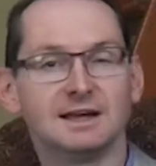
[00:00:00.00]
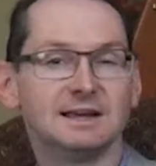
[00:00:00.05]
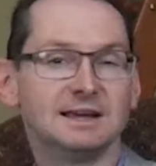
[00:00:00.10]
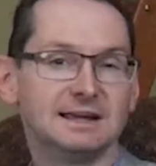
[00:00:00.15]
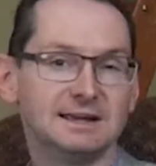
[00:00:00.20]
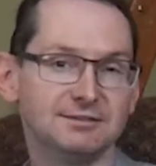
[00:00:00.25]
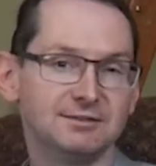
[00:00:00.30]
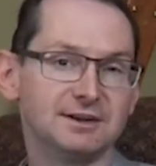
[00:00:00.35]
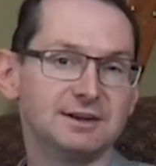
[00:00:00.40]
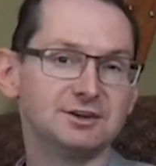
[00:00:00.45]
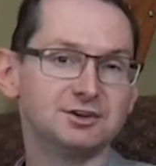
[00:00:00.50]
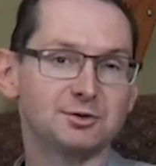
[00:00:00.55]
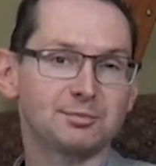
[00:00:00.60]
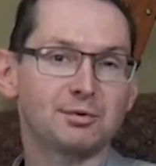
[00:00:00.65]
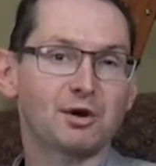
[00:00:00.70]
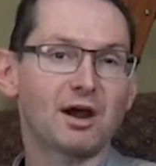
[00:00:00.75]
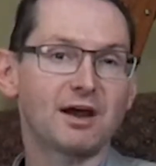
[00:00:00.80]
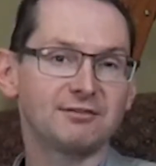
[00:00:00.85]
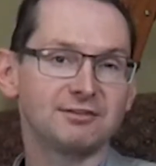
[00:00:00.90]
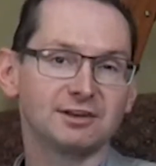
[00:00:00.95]
Even in your
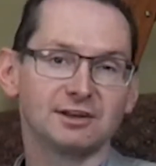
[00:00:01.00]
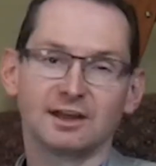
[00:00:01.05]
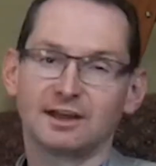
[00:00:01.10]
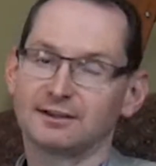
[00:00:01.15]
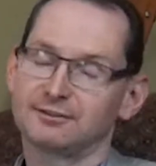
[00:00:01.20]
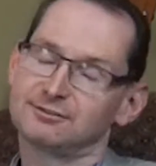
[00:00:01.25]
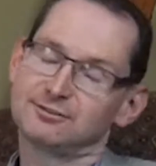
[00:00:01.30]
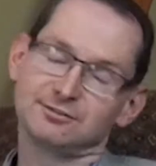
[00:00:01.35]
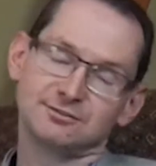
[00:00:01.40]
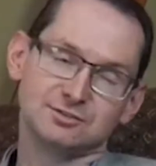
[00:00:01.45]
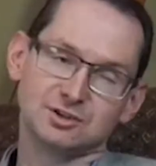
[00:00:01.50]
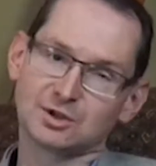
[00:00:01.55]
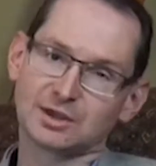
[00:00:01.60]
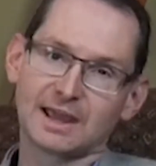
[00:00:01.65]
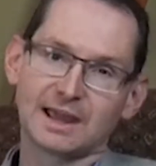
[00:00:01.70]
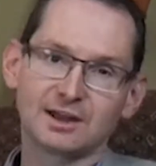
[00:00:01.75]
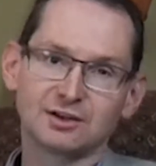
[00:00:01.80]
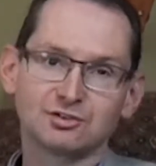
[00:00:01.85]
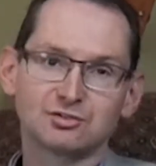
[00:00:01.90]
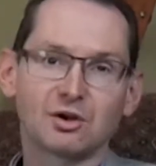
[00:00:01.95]
private life, you
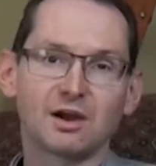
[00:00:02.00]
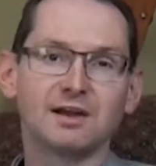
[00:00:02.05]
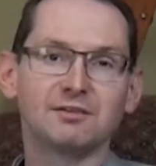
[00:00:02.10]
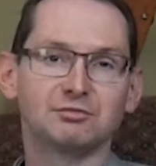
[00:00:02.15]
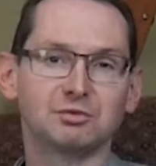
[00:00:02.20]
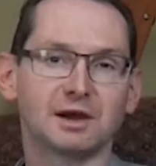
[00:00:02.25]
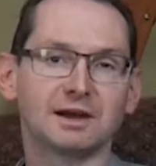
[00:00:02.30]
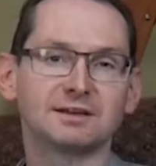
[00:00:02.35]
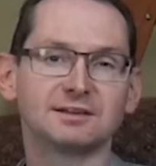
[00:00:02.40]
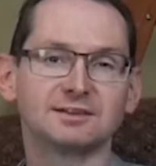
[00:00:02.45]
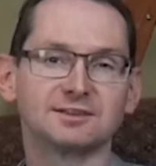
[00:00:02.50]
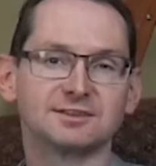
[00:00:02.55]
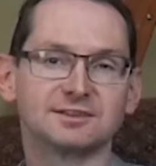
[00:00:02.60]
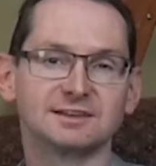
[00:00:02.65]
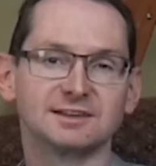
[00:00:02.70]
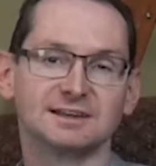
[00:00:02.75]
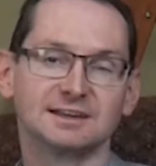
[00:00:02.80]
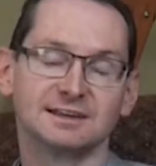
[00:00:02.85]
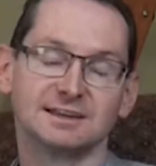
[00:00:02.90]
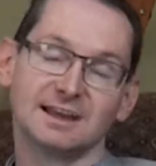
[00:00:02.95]
can't drive
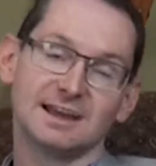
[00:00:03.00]
recklessly